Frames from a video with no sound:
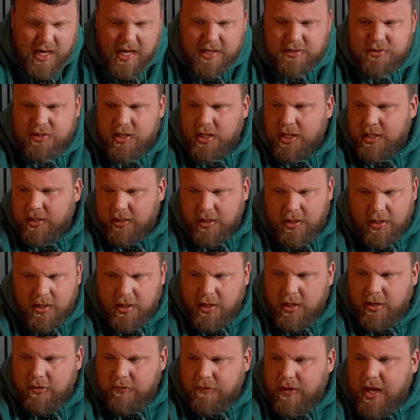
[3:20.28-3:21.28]
an extra like
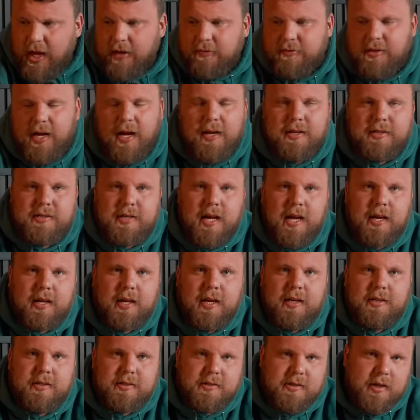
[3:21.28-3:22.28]
5-10
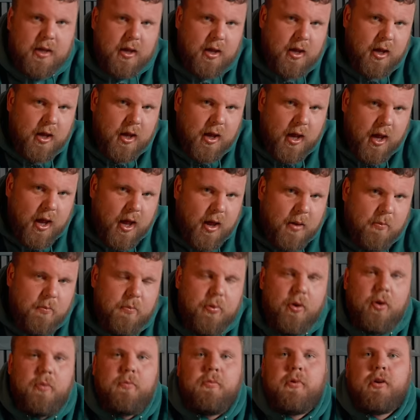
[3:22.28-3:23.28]
seconds,
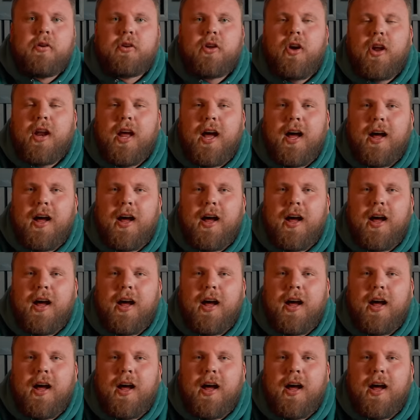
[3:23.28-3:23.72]
boom, got it